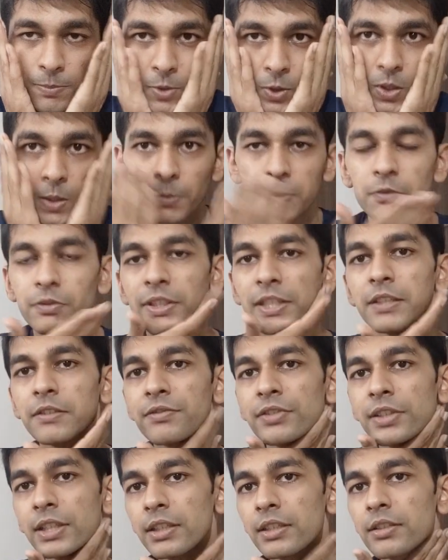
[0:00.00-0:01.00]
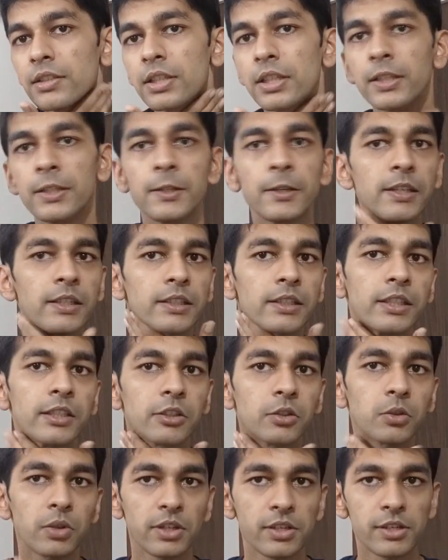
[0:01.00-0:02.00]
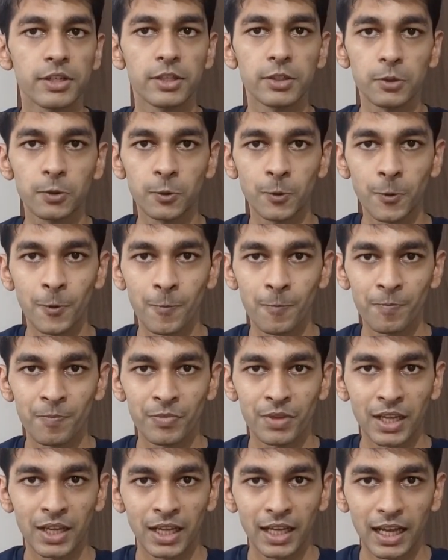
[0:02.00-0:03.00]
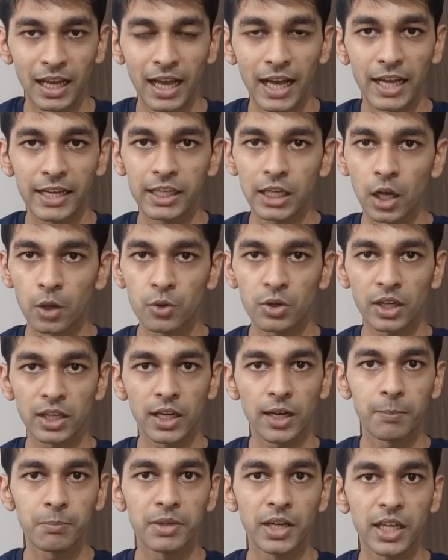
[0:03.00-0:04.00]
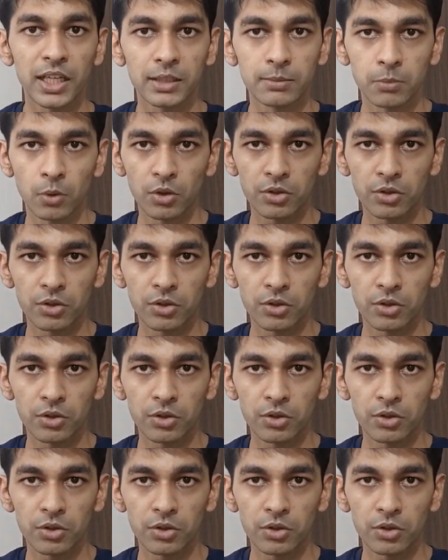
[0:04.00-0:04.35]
absorbs very fast, there is no residue. And now you can apply a